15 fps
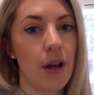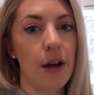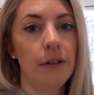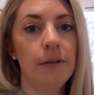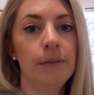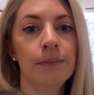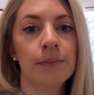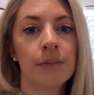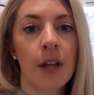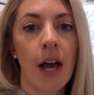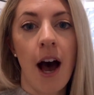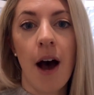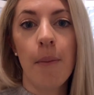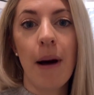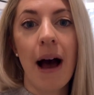So.
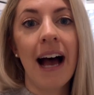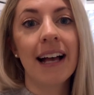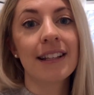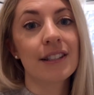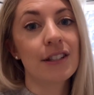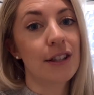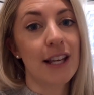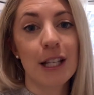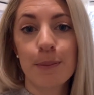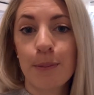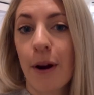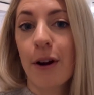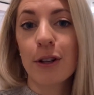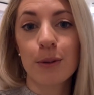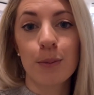And the
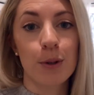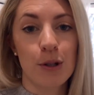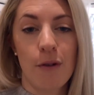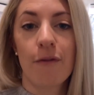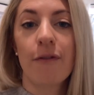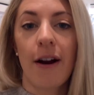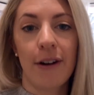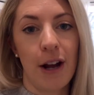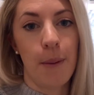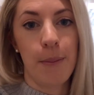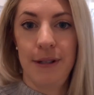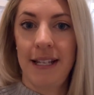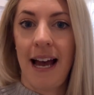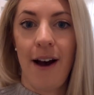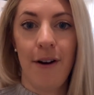experience was very up
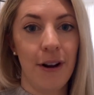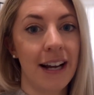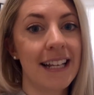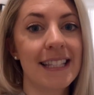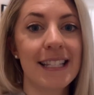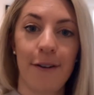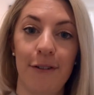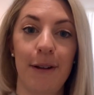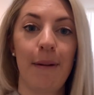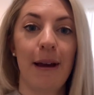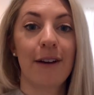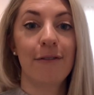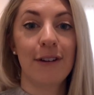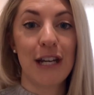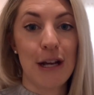and down. I can definitely
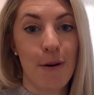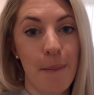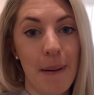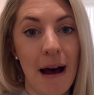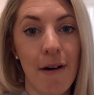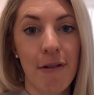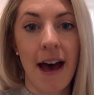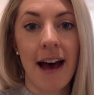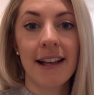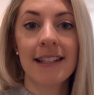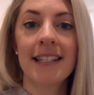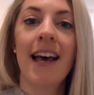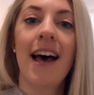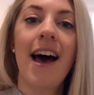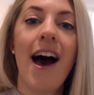make a video about that.